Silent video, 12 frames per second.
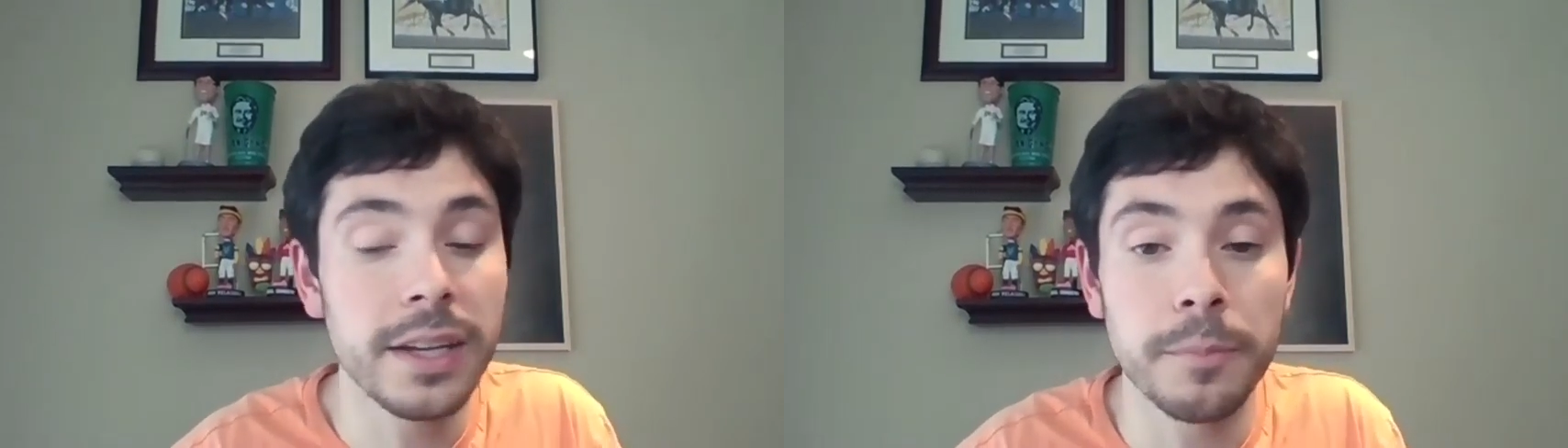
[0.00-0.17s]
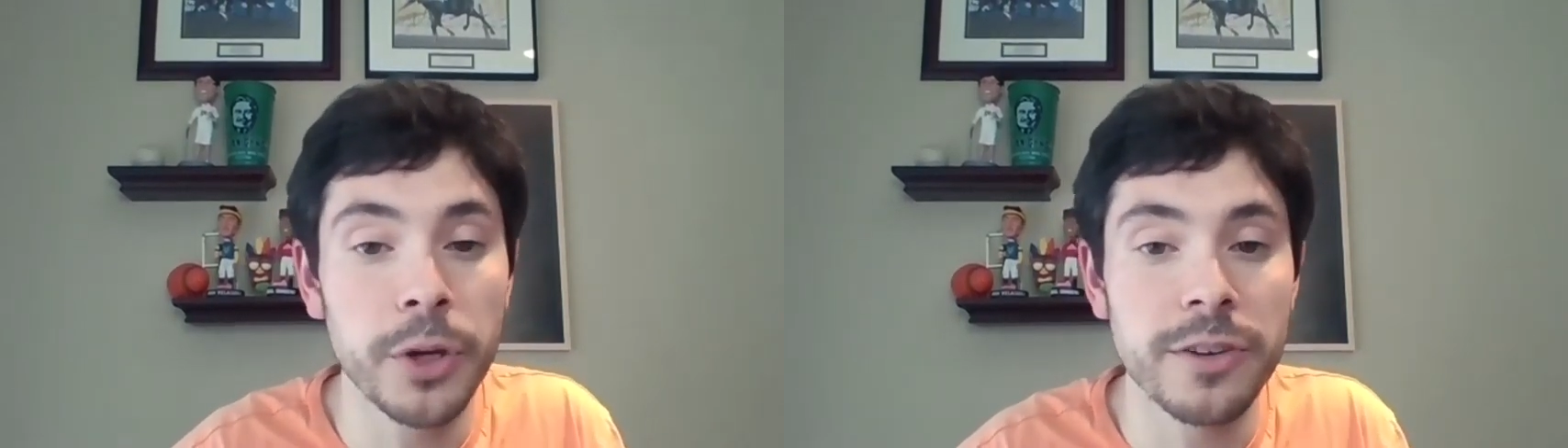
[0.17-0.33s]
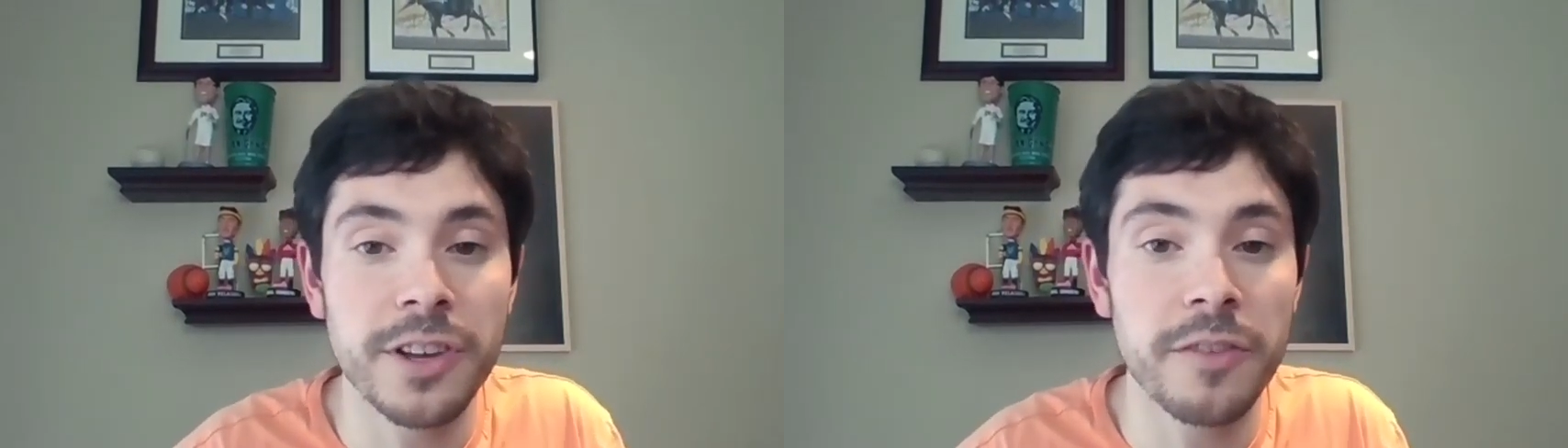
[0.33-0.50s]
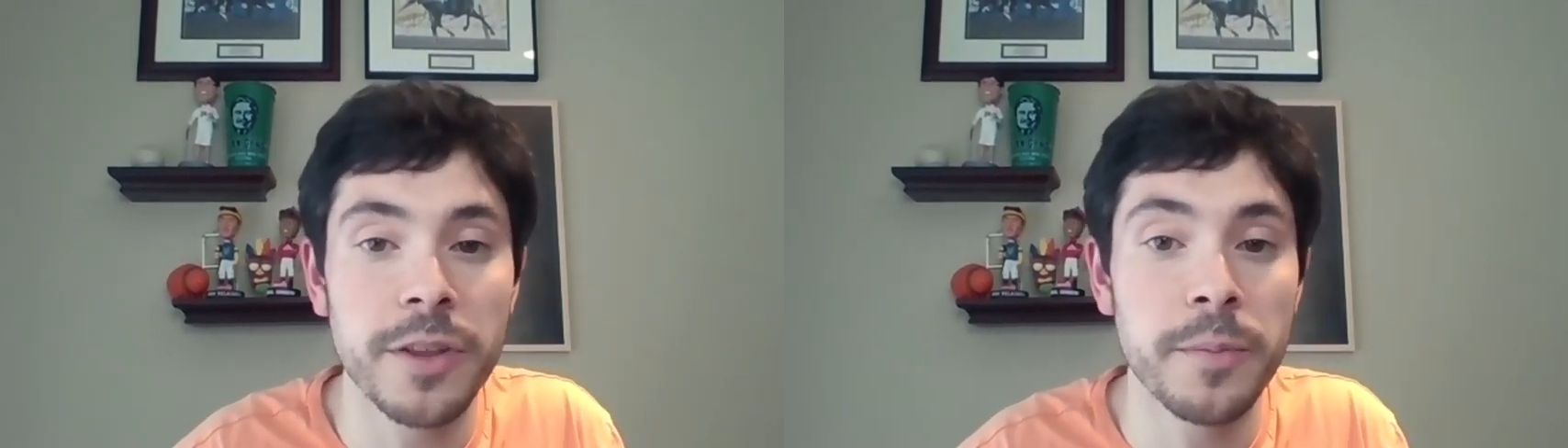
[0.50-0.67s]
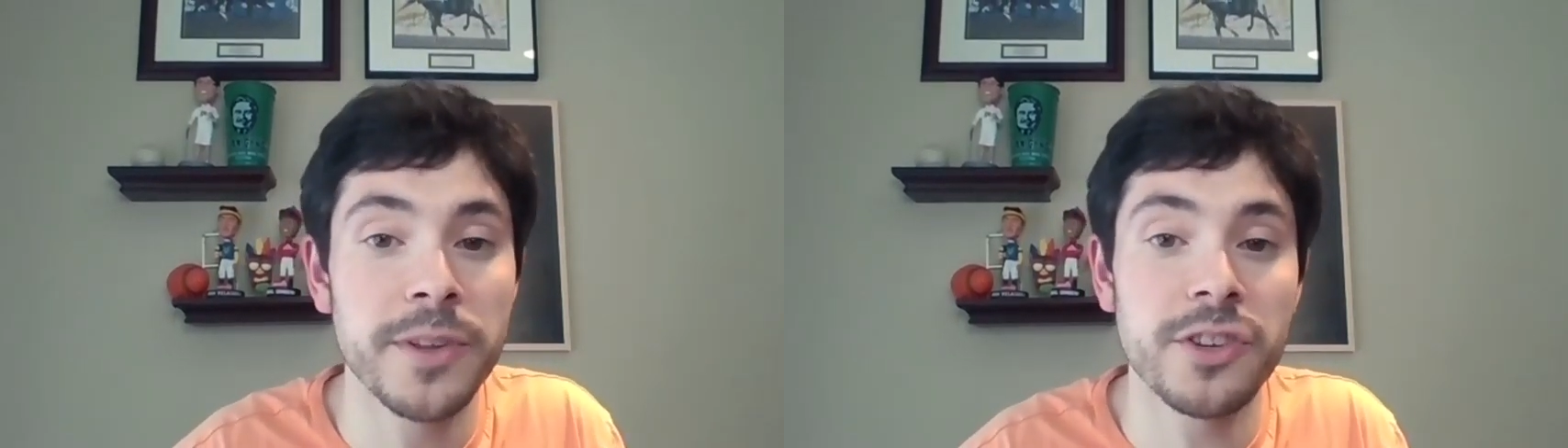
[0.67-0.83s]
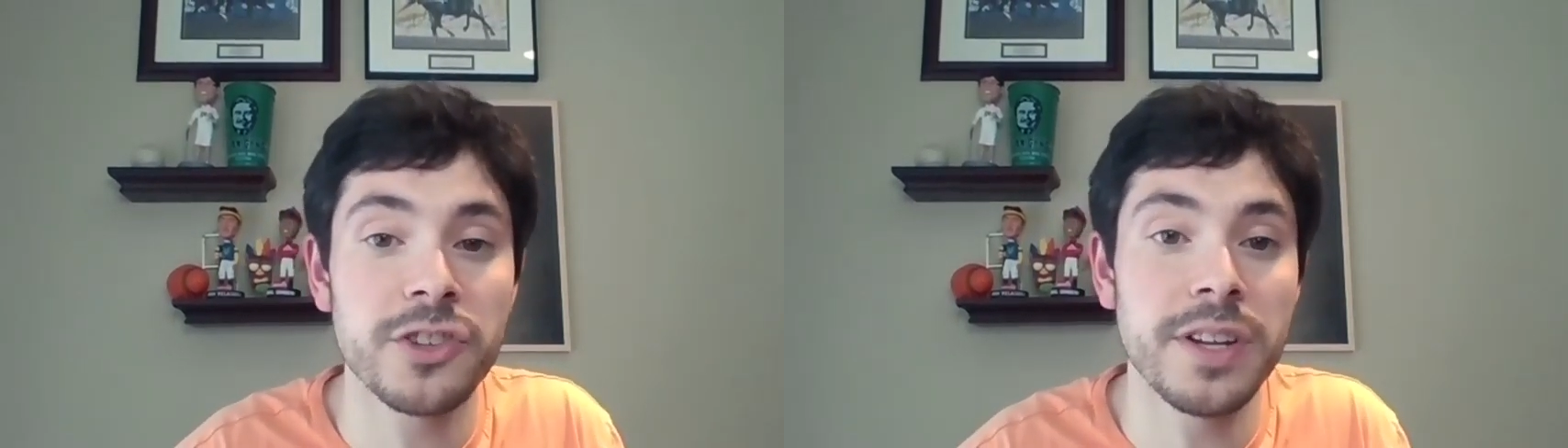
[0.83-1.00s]
put yourself in the
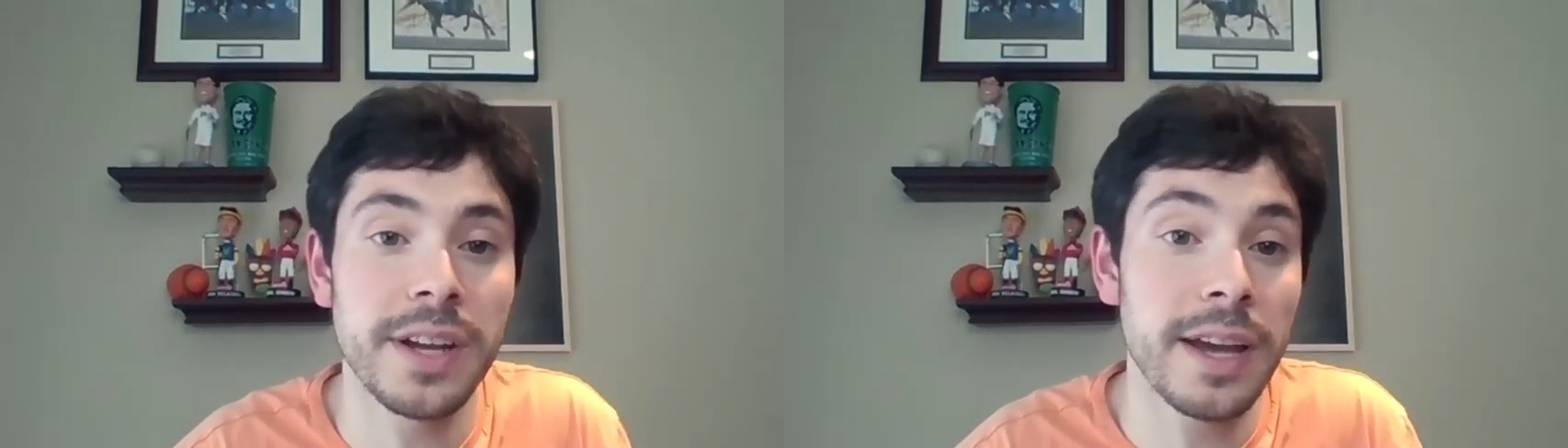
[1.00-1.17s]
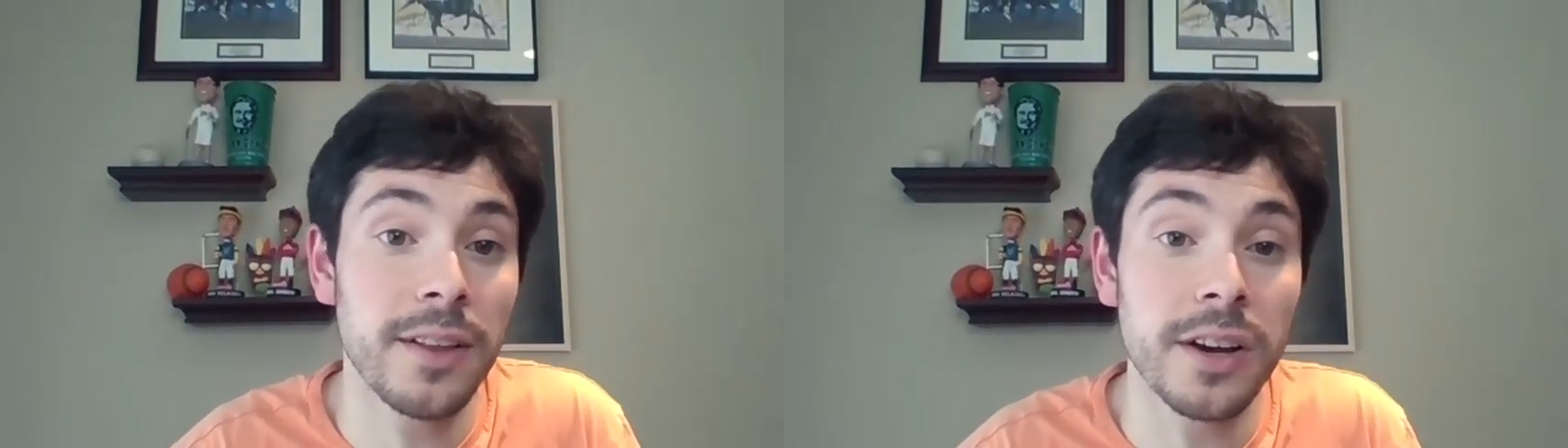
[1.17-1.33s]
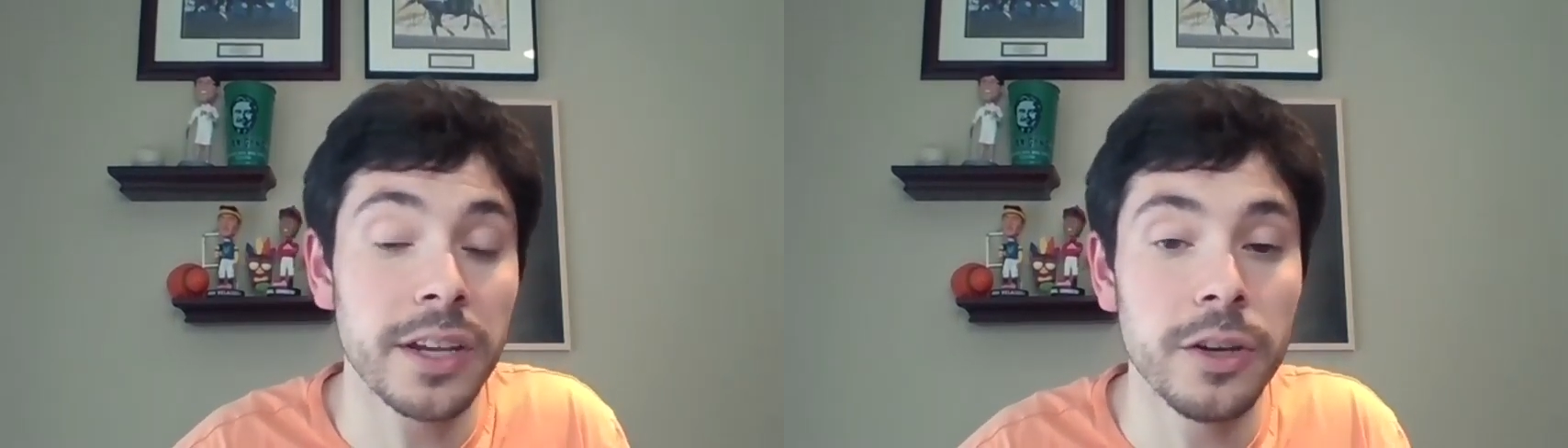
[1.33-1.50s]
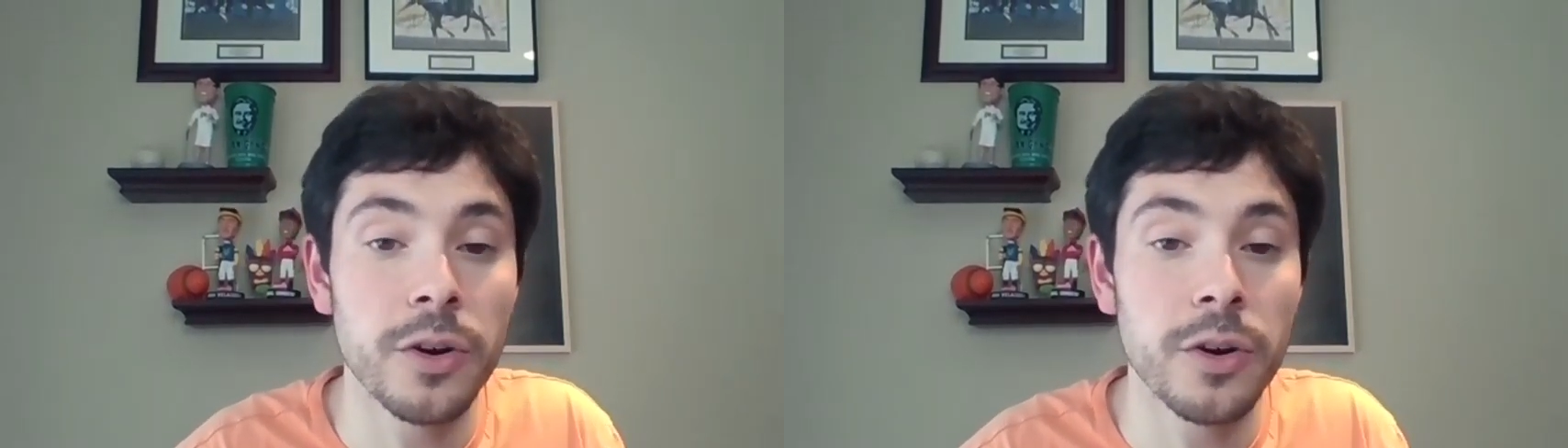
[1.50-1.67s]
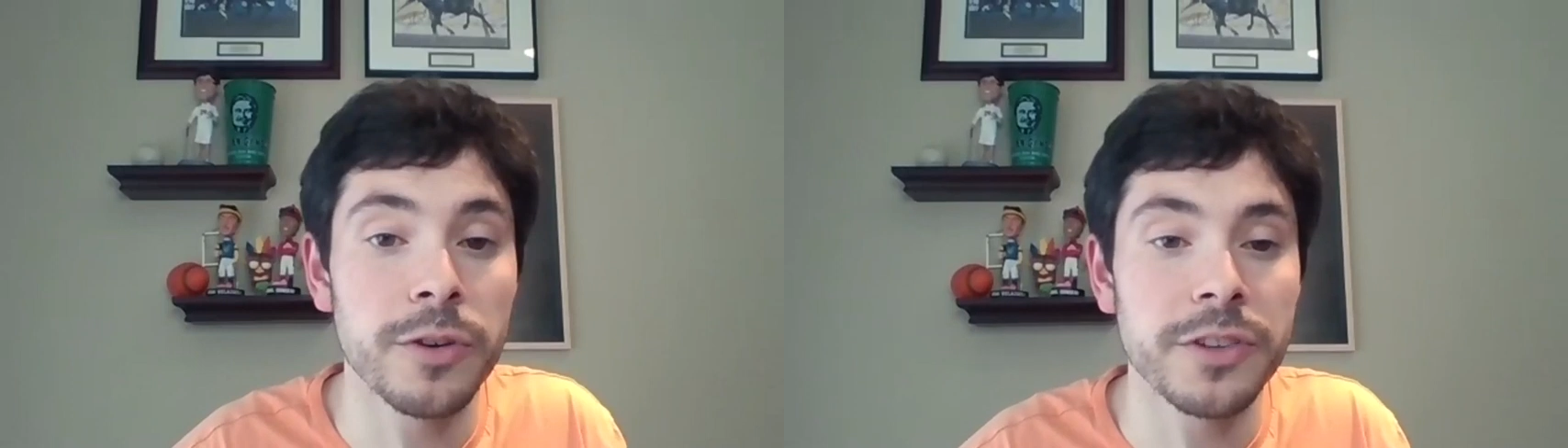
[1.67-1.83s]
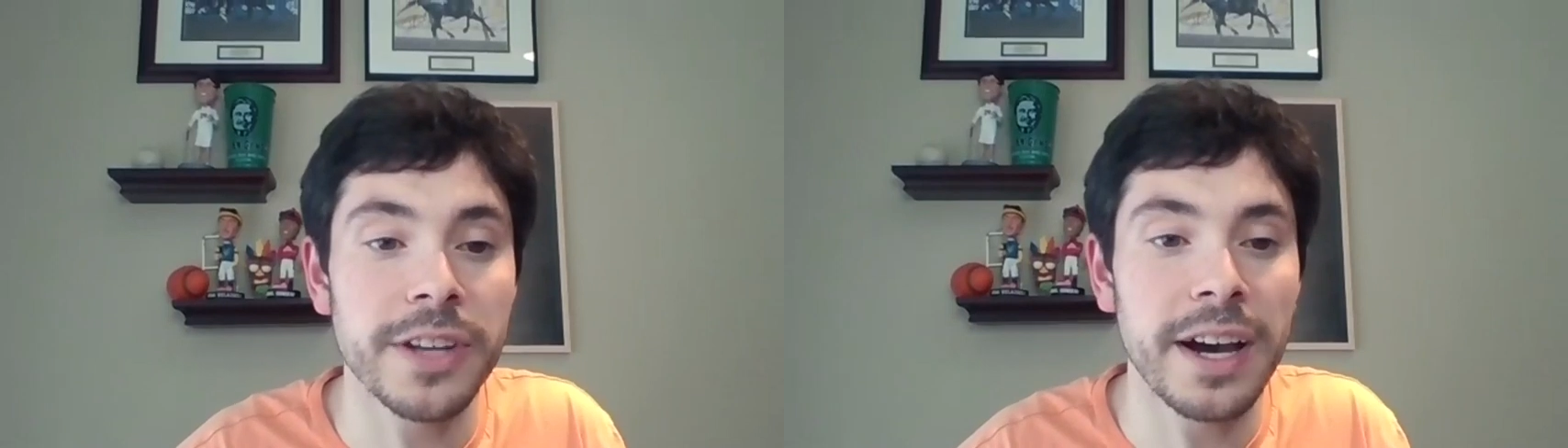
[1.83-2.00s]
position to get lucky
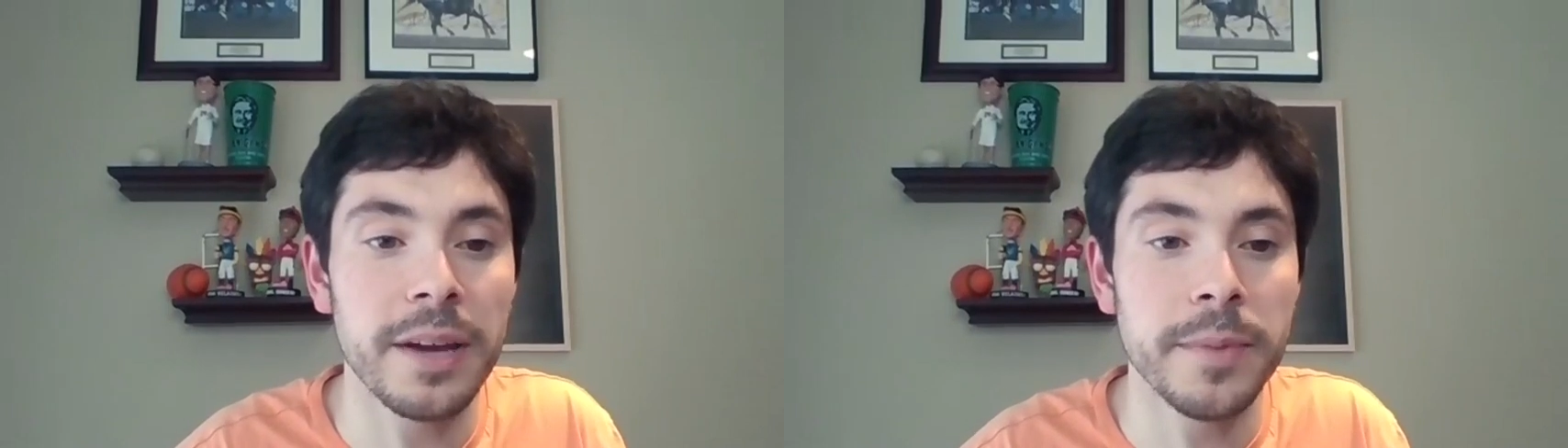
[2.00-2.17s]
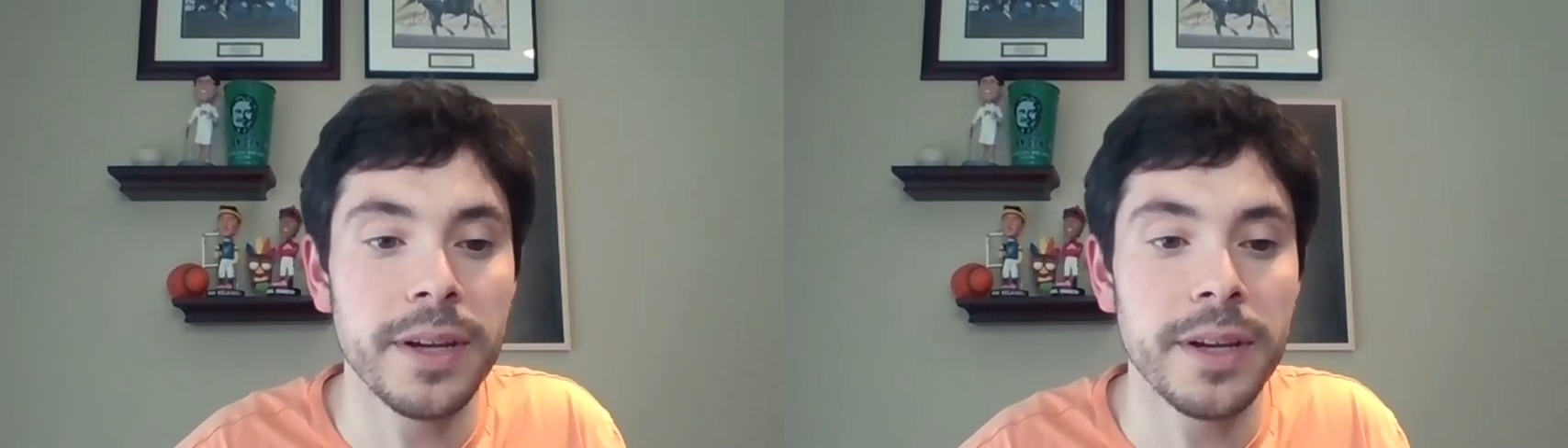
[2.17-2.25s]
over time,